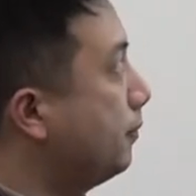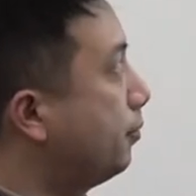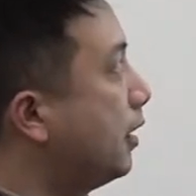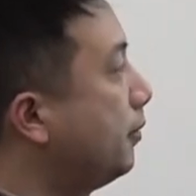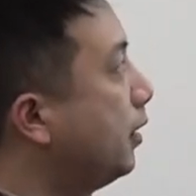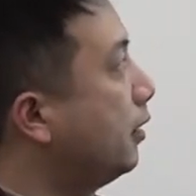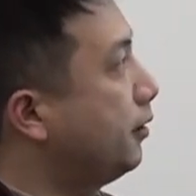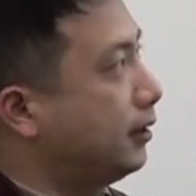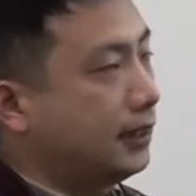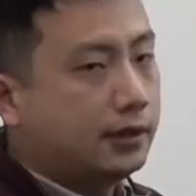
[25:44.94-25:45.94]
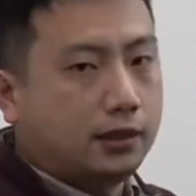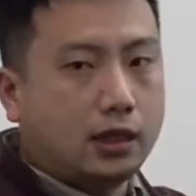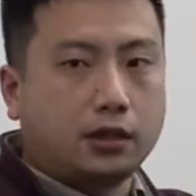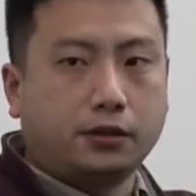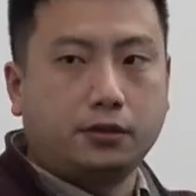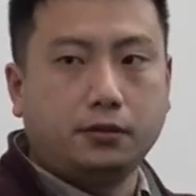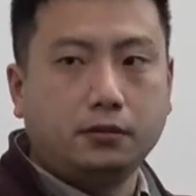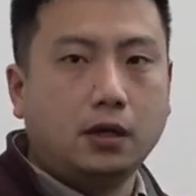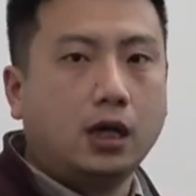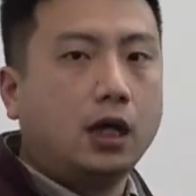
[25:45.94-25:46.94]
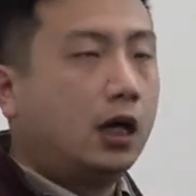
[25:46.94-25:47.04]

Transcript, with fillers: you probably notice that there are two,